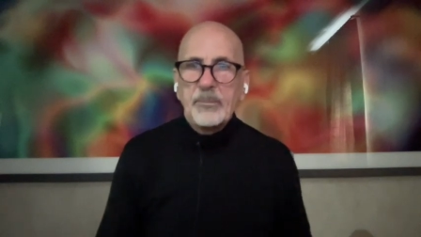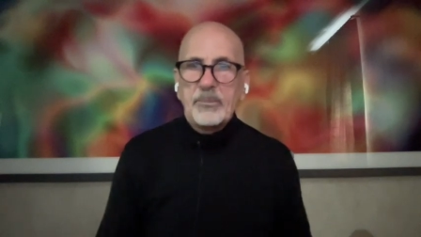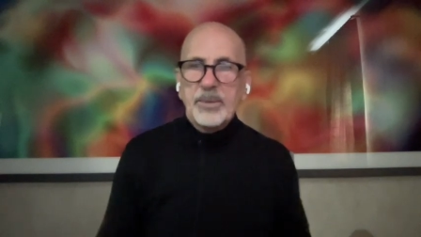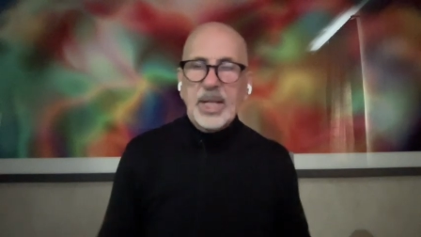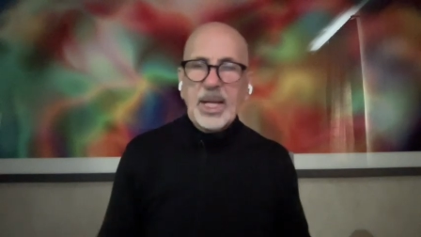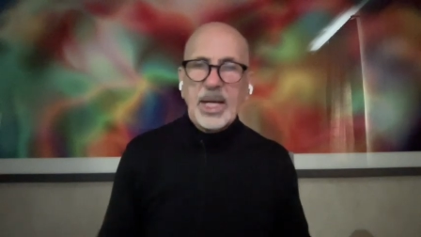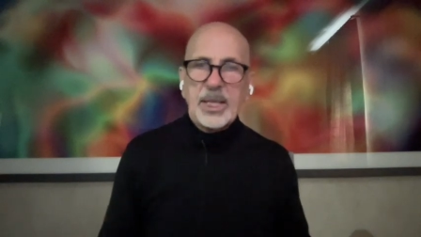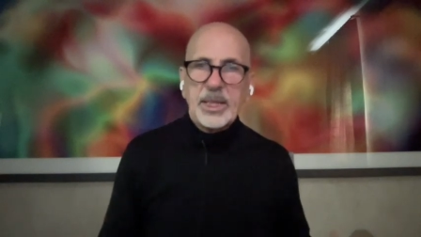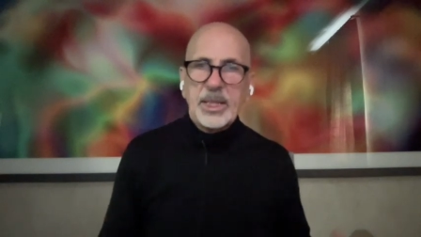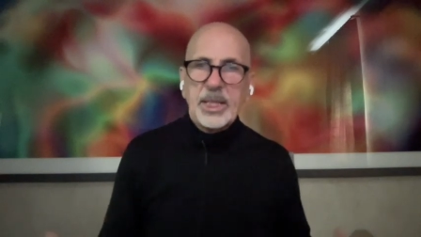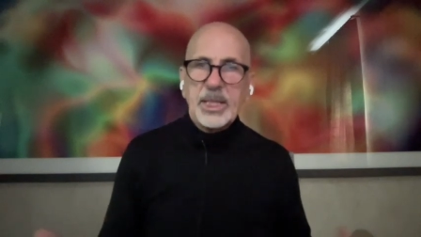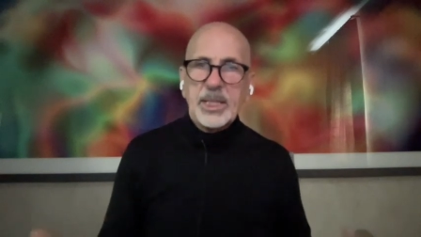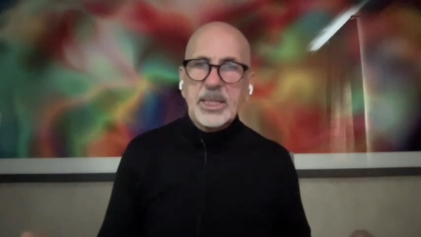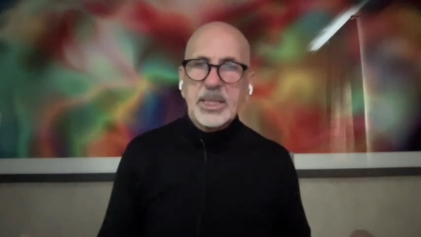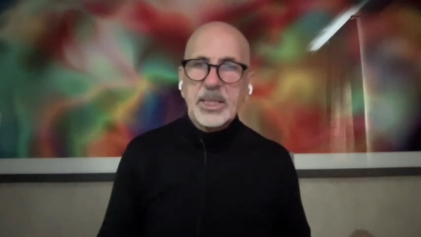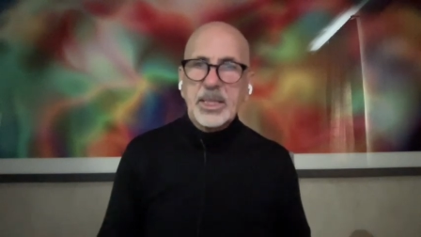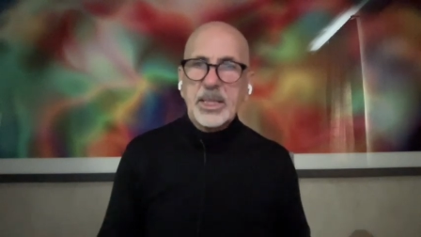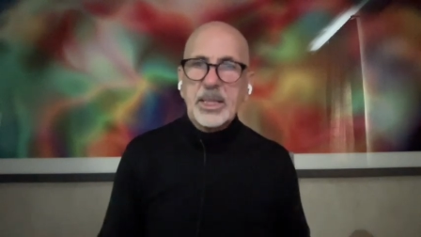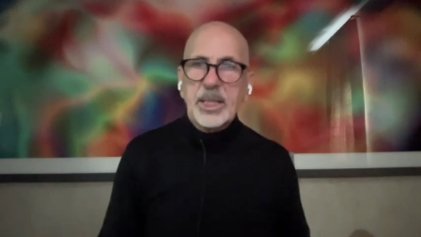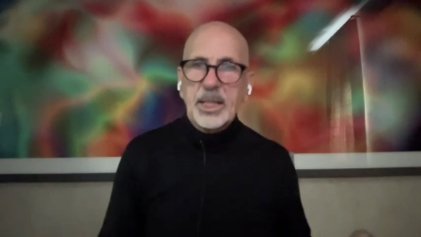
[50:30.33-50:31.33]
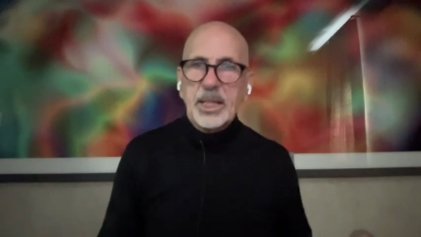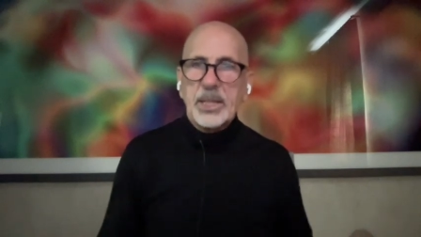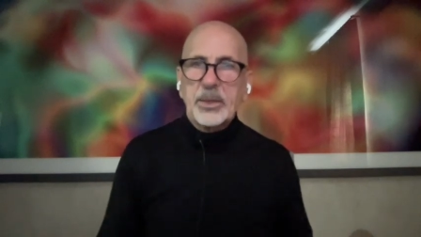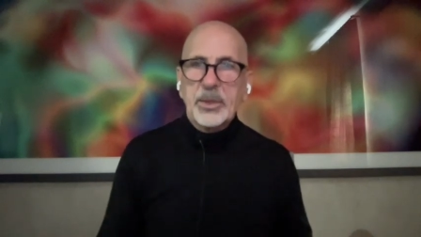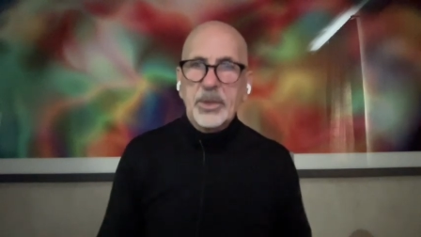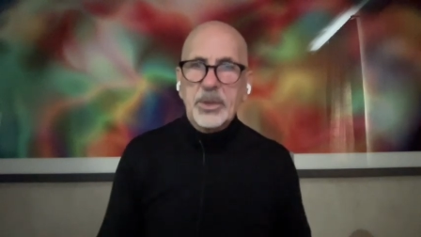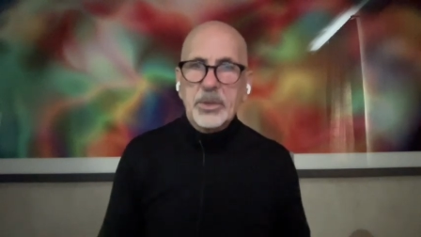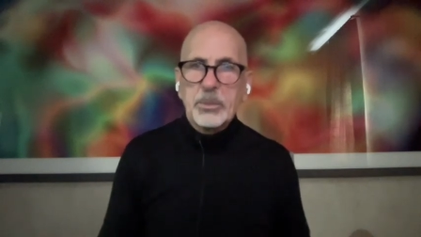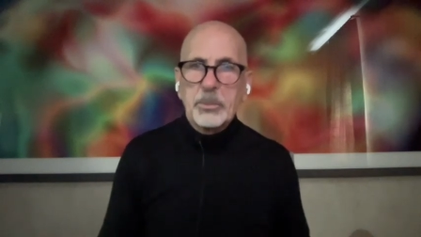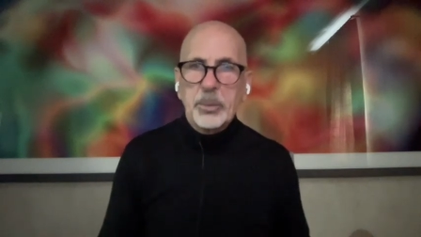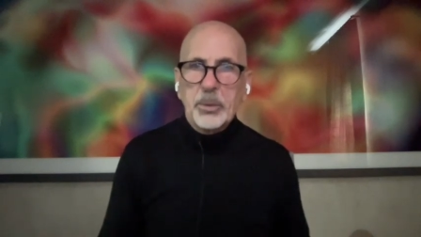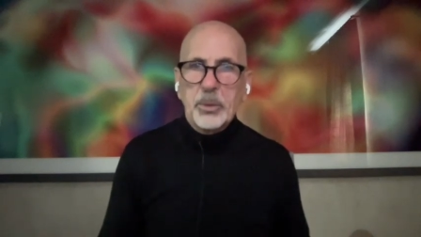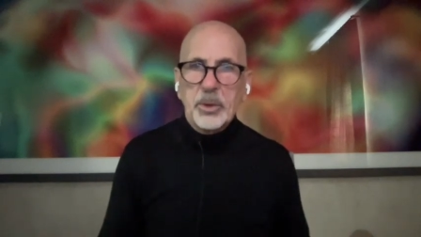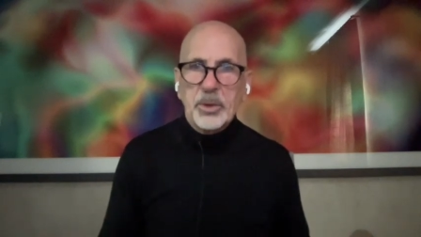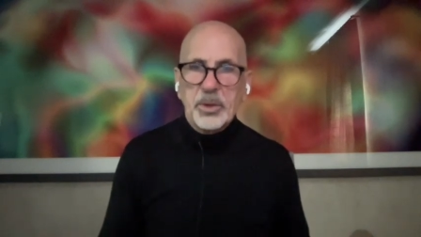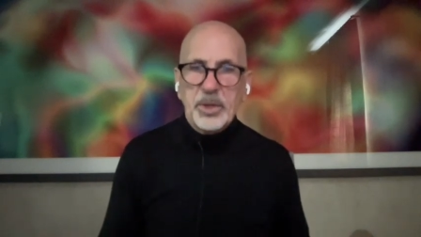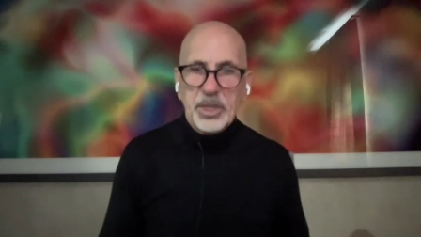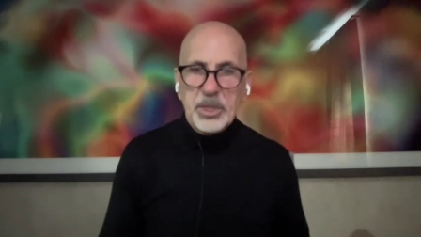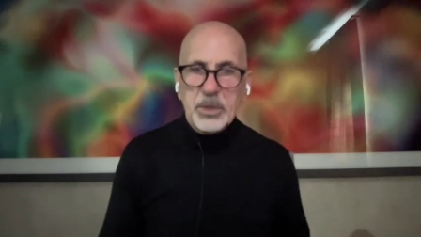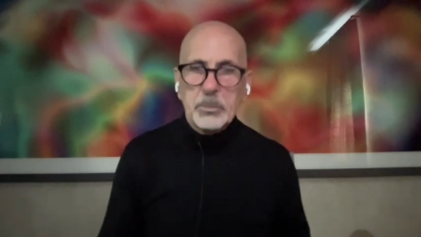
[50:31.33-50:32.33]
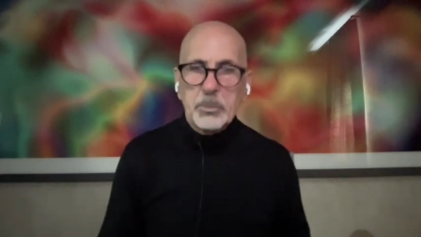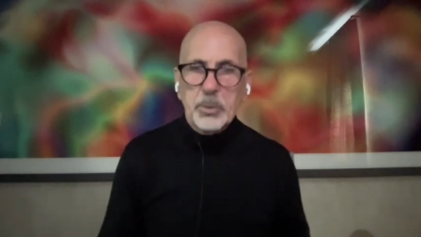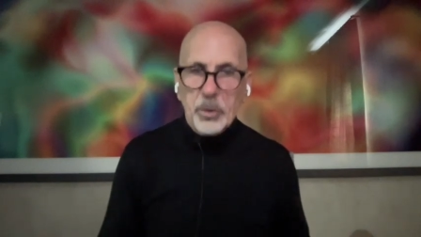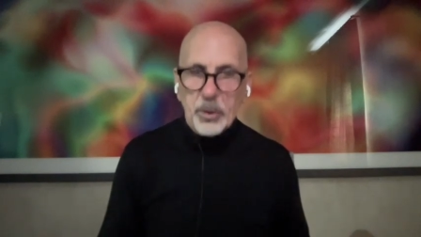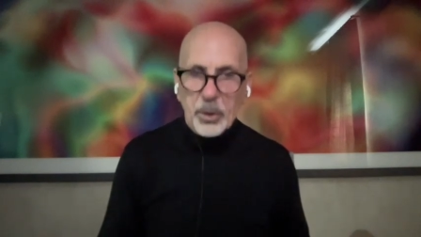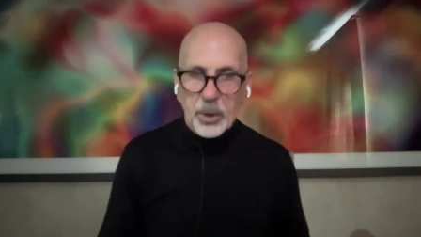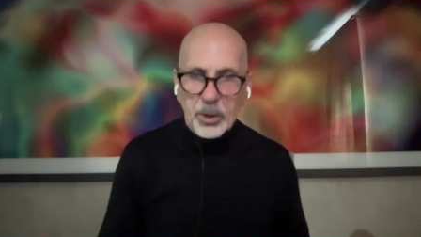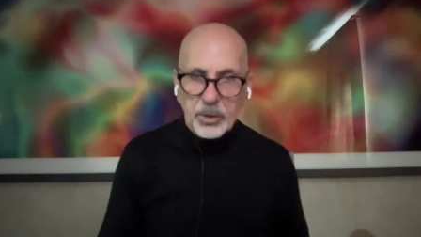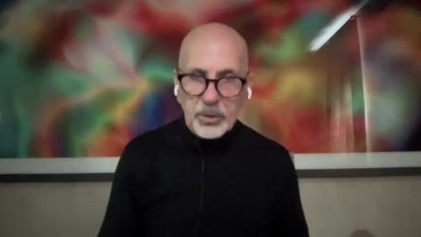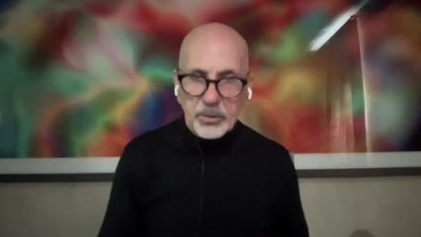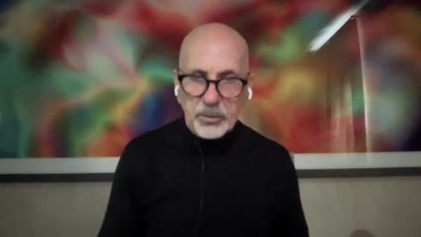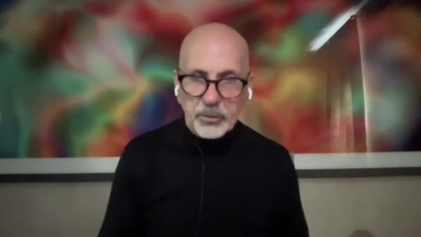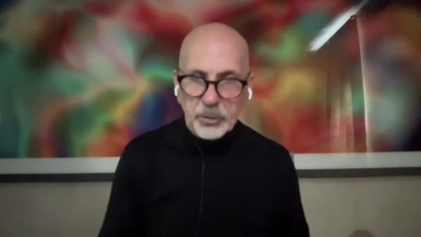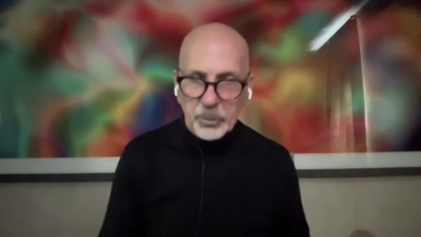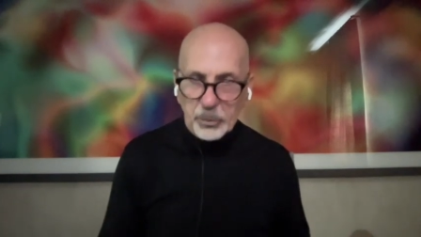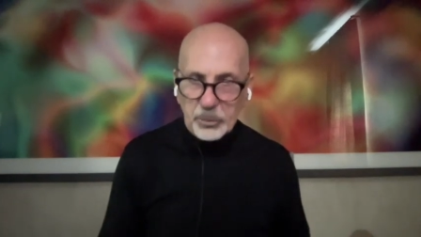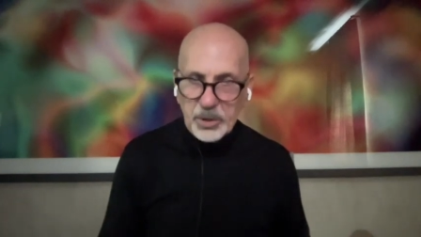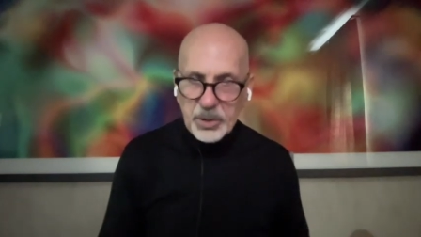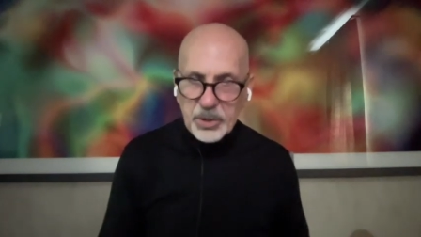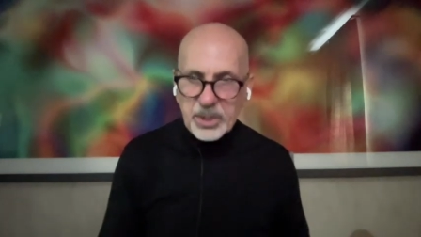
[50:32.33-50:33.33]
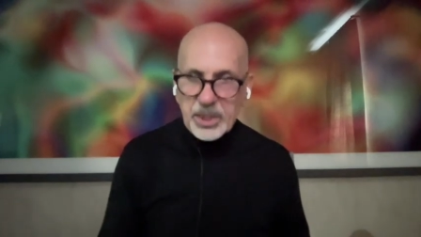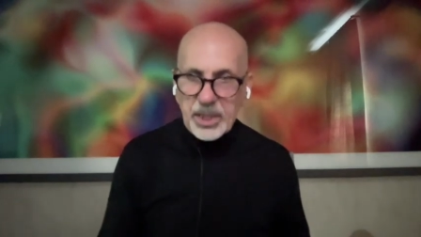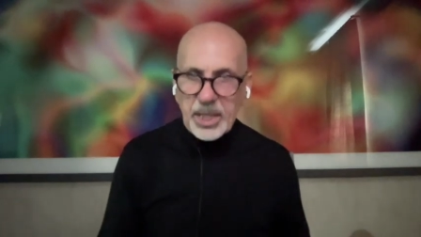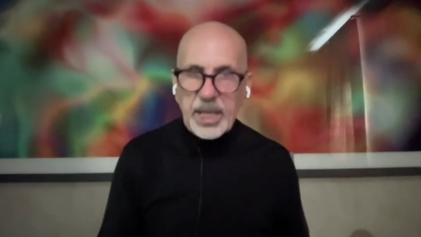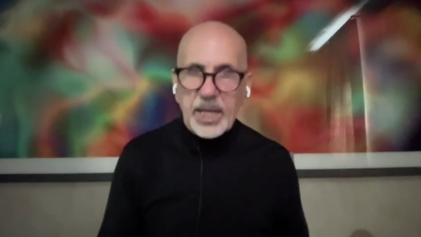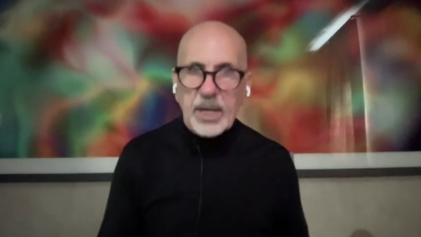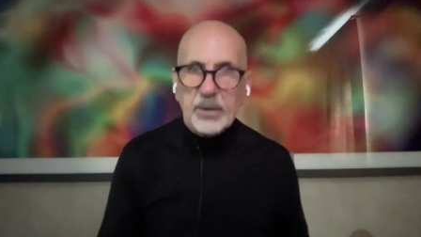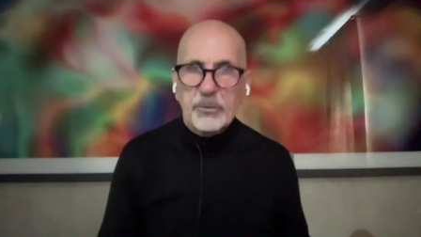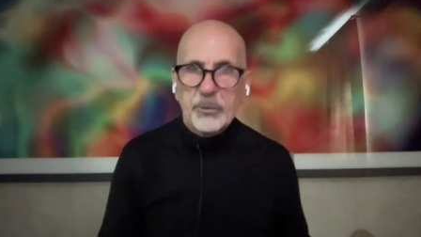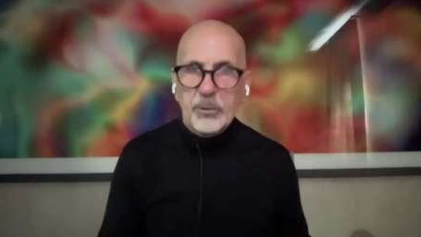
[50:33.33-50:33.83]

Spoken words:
and they sit on these boards for which they have